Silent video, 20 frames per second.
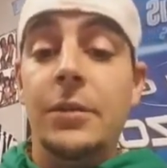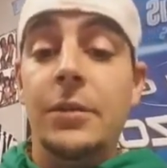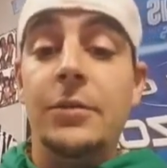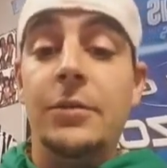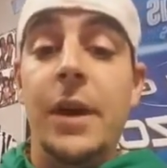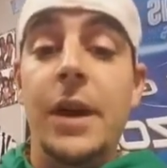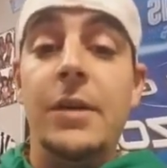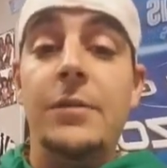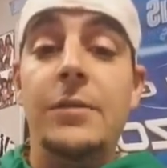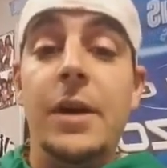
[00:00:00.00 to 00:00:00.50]

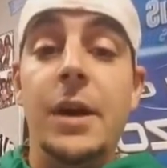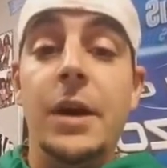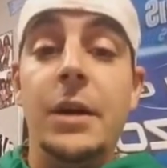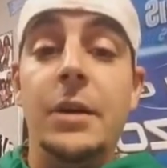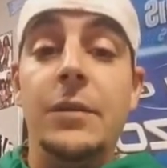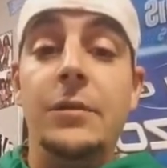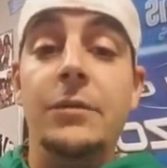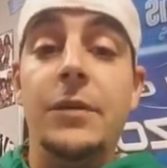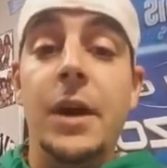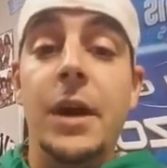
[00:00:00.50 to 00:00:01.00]
Very,
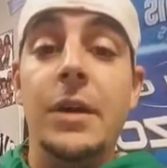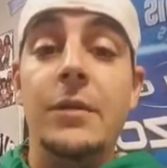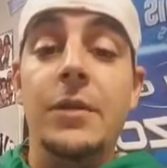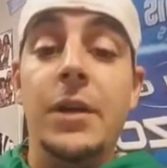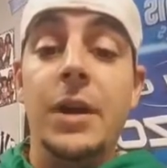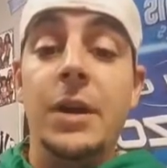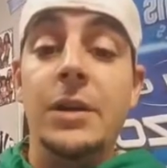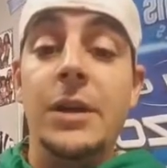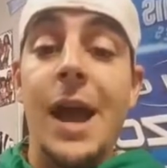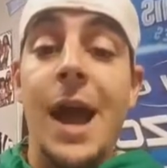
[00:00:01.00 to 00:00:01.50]
very, very,
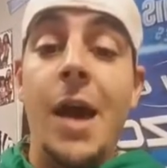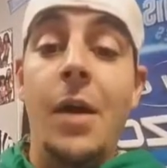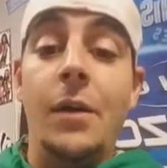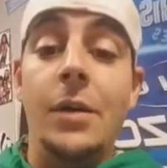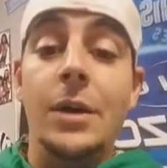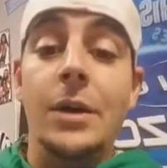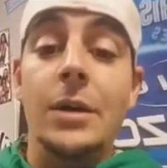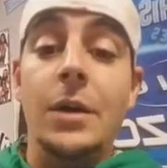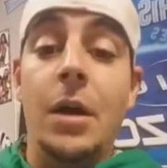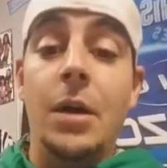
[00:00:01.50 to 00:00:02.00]
very
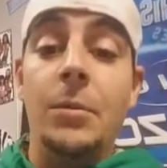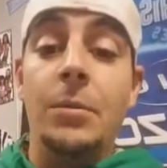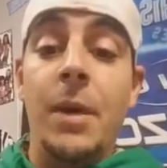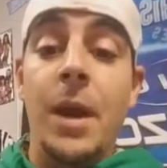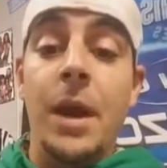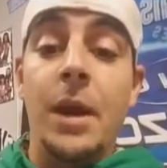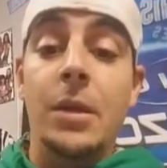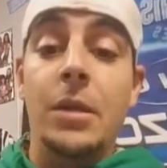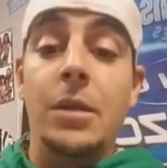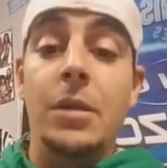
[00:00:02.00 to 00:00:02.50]
talented young
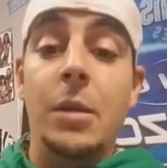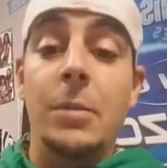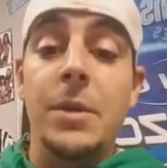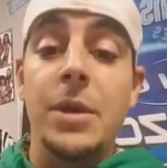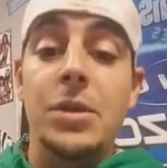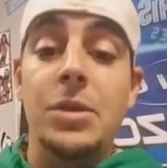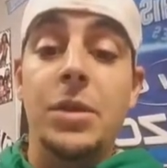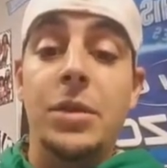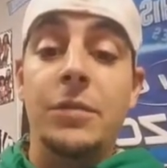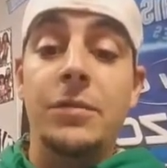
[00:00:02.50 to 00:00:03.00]
man. So
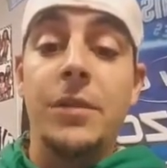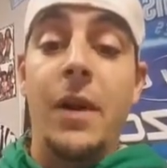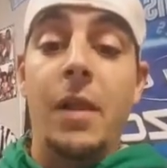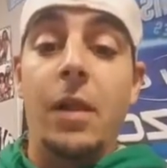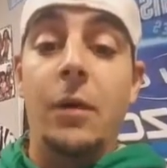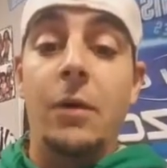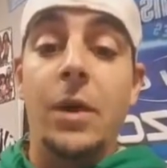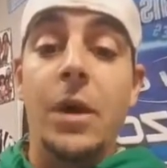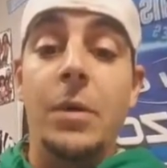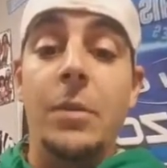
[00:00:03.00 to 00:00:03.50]
be sure to
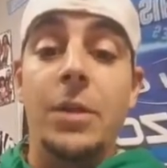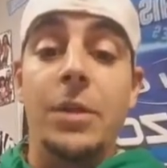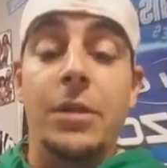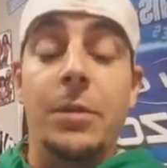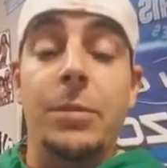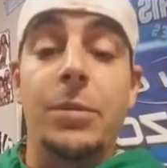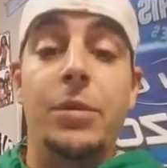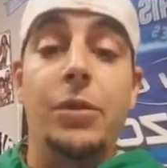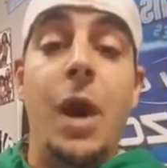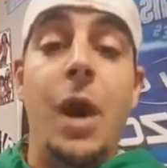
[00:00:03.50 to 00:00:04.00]
follow him and
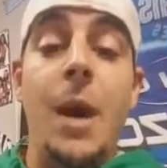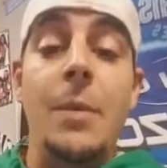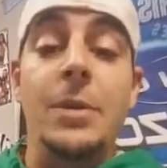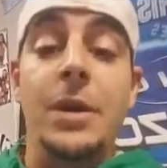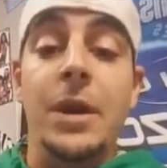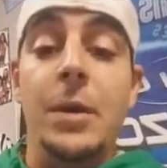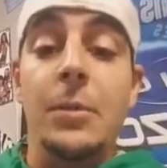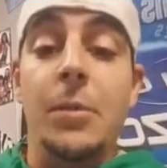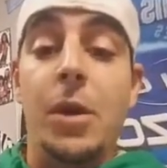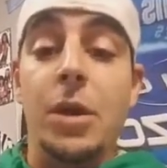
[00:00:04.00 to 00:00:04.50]
subscribe
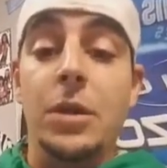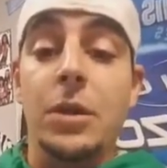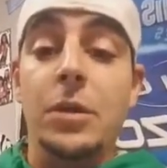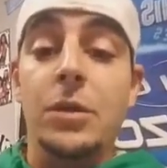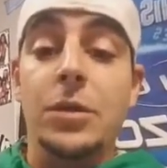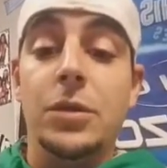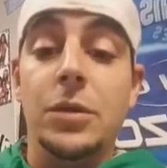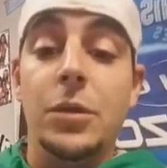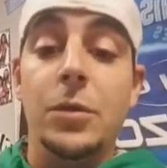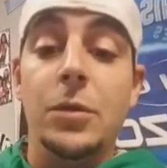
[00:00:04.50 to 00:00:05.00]
to him on
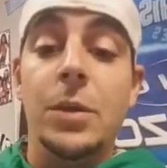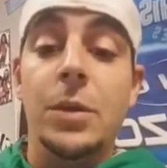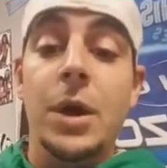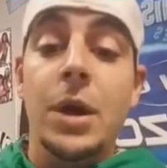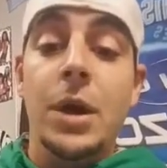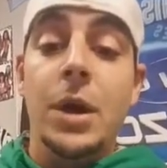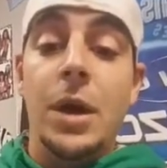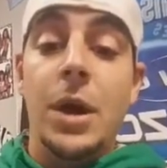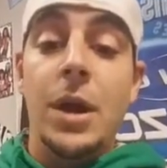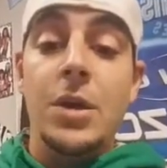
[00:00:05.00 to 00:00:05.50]
YouTube
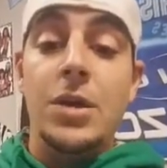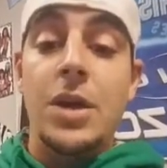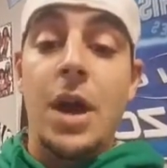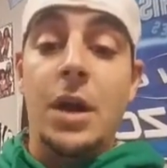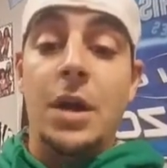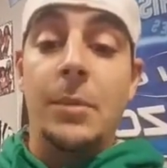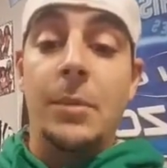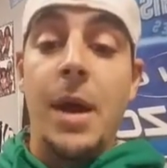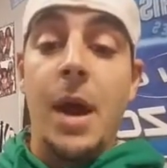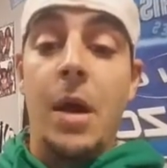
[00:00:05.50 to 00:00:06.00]
and
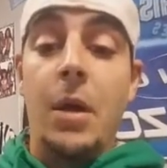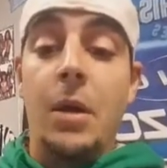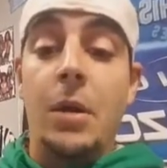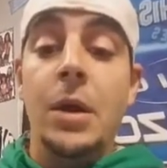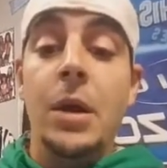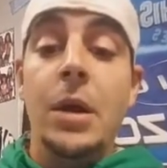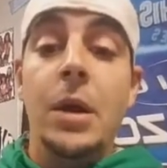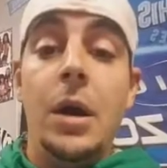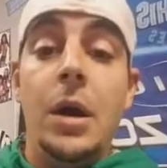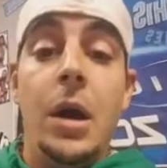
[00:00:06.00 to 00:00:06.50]
check him out.
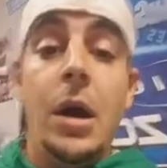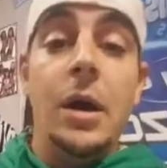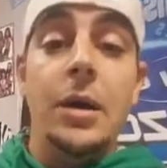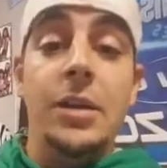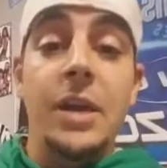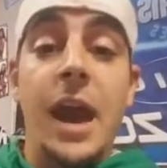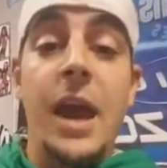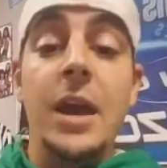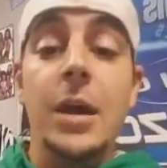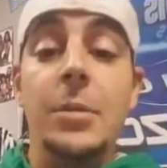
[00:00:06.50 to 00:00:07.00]

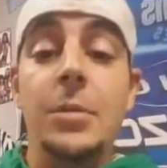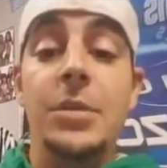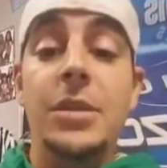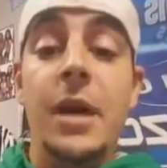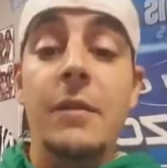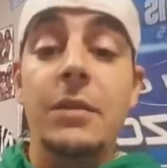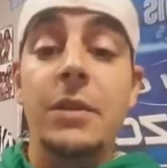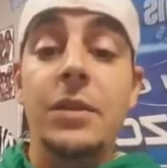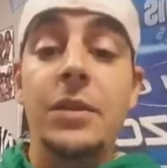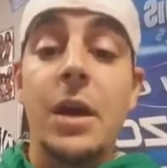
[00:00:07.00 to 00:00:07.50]
It's
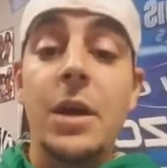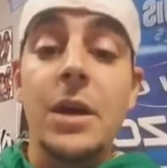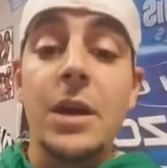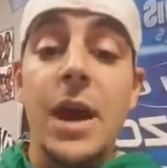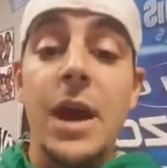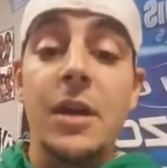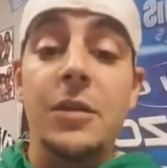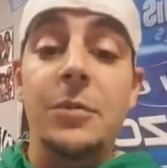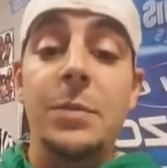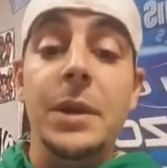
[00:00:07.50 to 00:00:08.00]

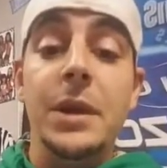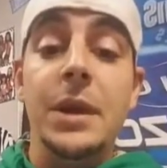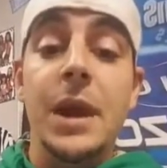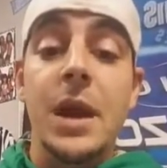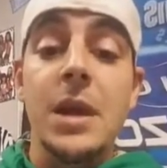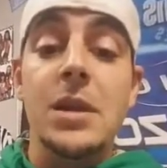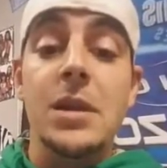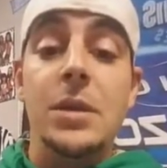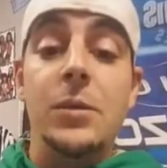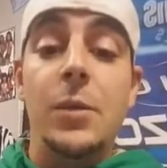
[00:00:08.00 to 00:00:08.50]
AM730 SB
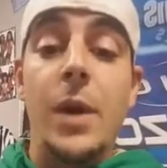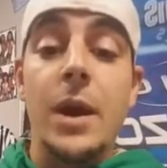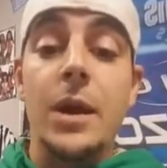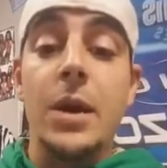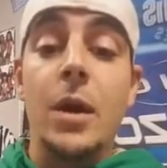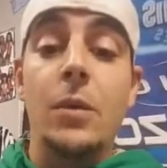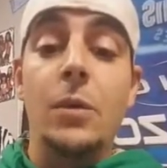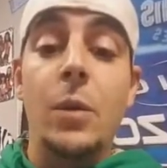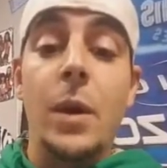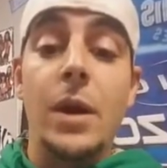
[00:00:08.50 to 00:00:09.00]
Nation
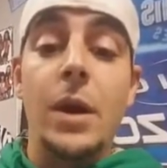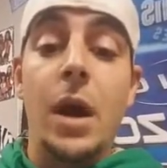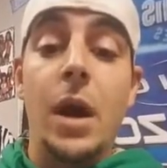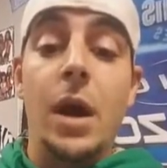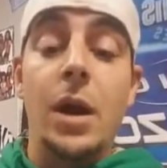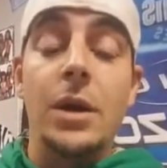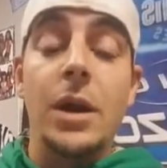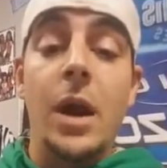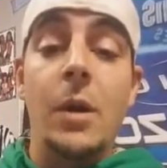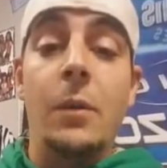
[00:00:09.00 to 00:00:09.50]

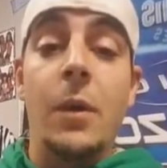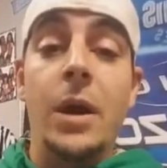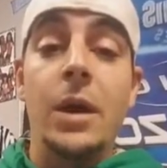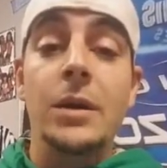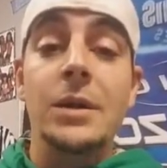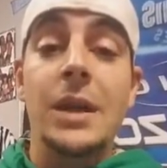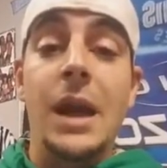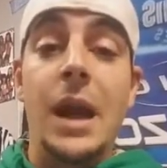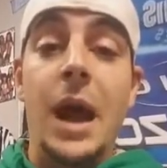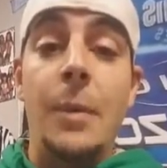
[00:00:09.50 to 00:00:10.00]
Radio
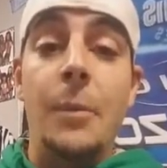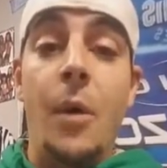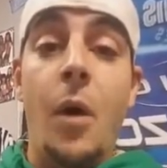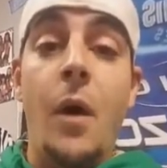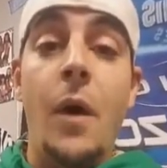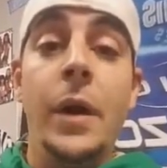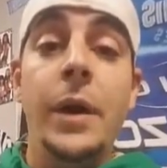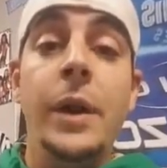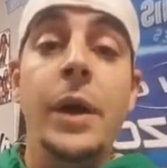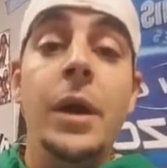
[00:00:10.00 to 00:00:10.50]
Network that I'm
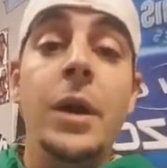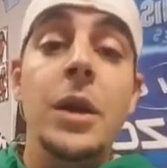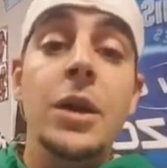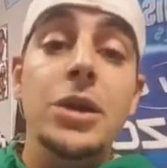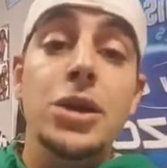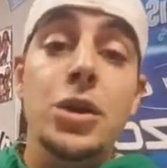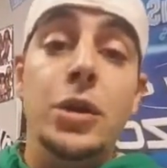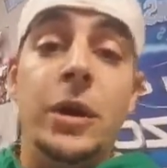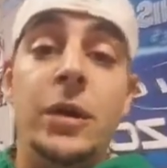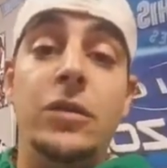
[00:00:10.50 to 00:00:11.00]
on.
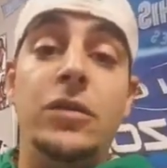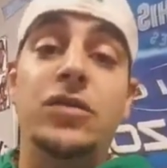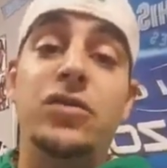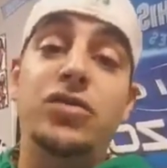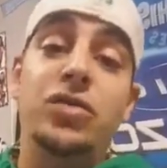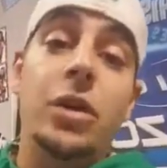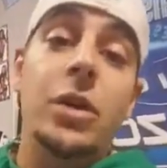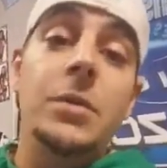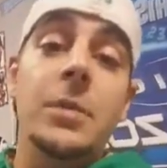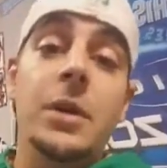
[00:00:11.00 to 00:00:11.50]
You can
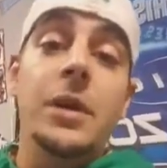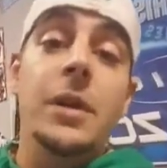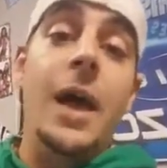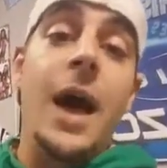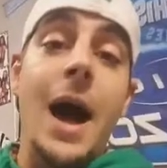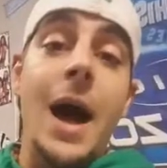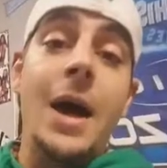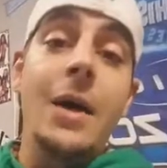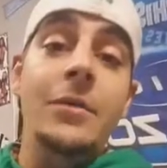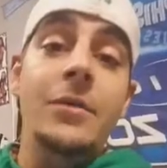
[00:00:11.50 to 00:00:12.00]
stream it
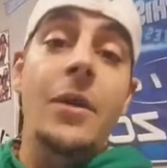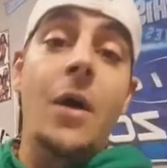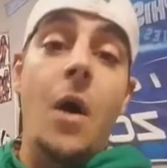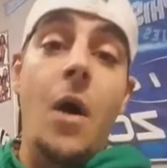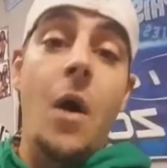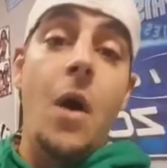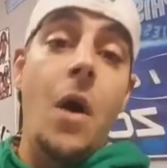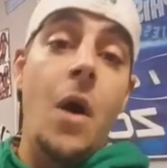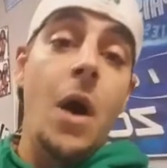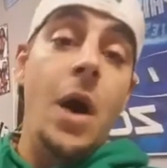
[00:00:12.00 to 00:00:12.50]

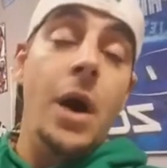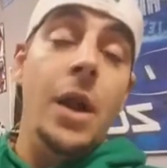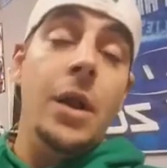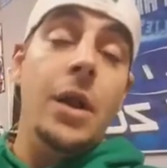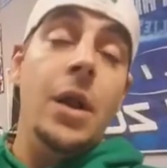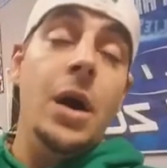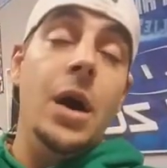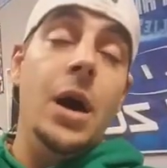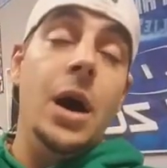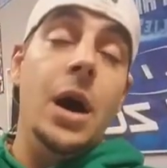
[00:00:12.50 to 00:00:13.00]
live
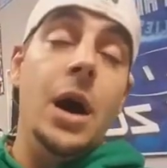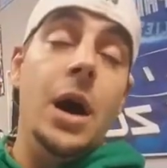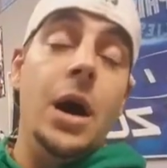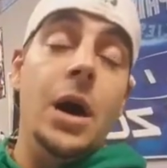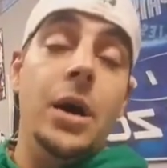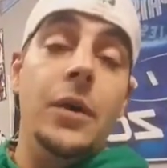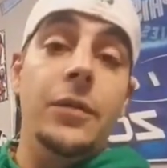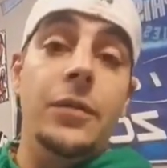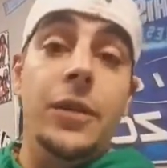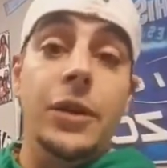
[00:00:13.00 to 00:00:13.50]
on
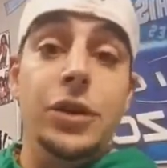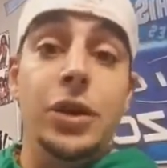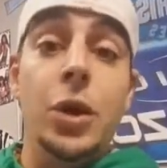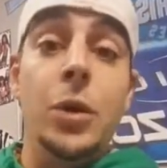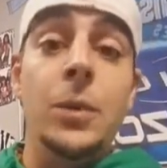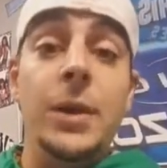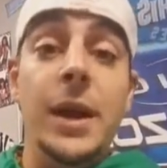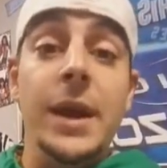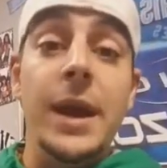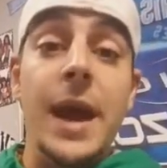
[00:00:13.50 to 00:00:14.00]
the
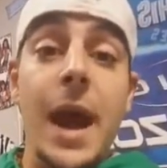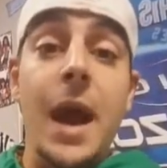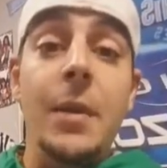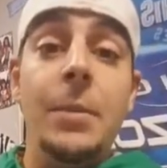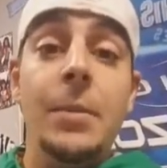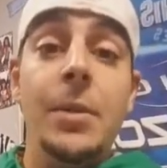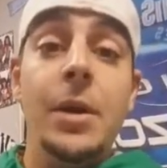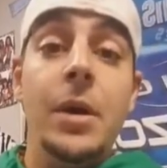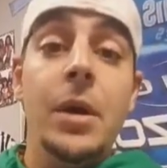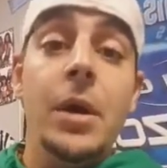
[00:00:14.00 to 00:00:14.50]
TuneIn
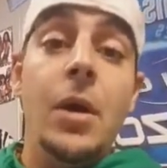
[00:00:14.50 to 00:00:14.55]
app.